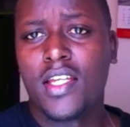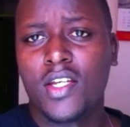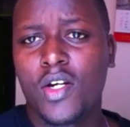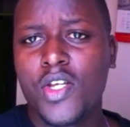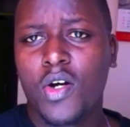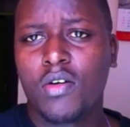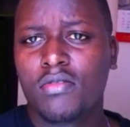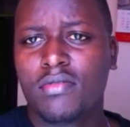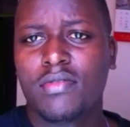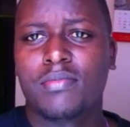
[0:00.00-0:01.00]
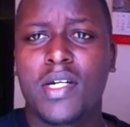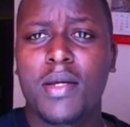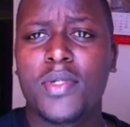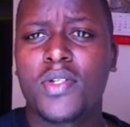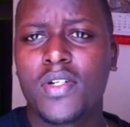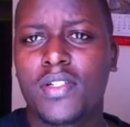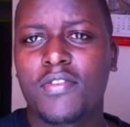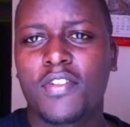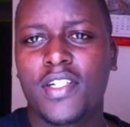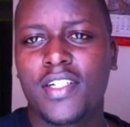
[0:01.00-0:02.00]
Yo, yo, my name is
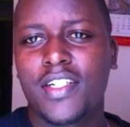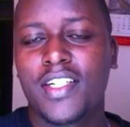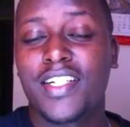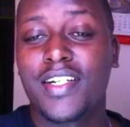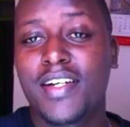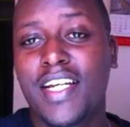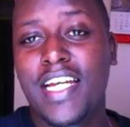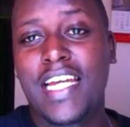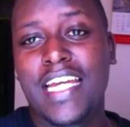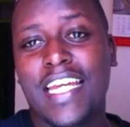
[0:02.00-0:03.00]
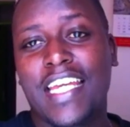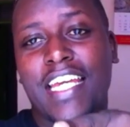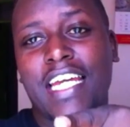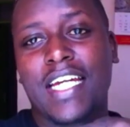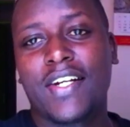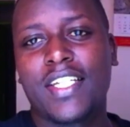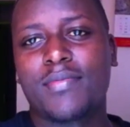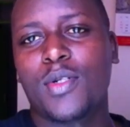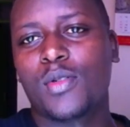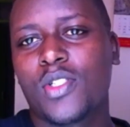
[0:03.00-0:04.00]
Christopher, aka
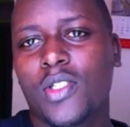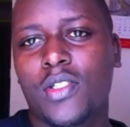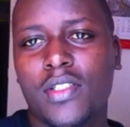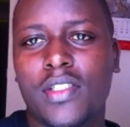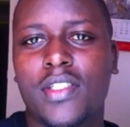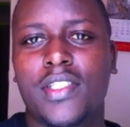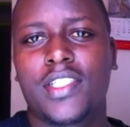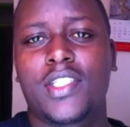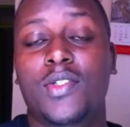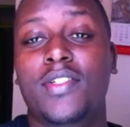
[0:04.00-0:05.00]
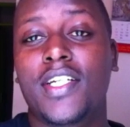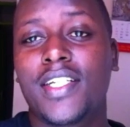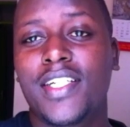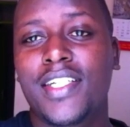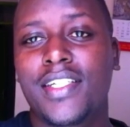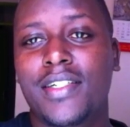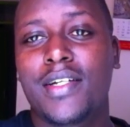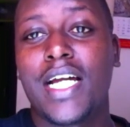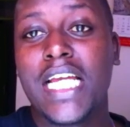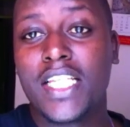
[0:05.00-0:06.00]
Chris Mojo. Today,
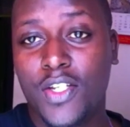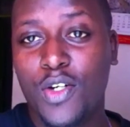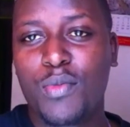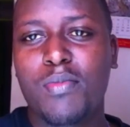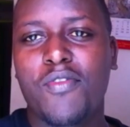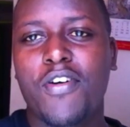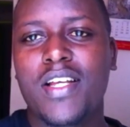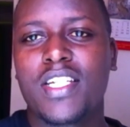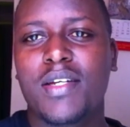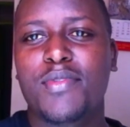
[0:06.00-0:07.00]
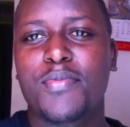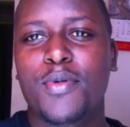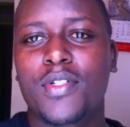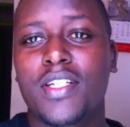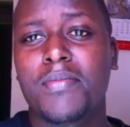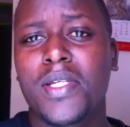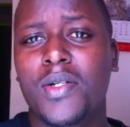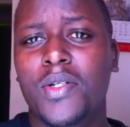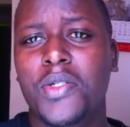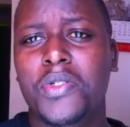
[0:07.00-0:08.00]
it's gonna be my first time to post
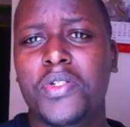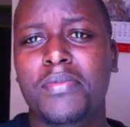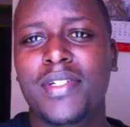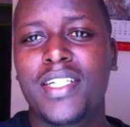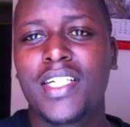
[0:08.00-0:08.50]
something on YouTube.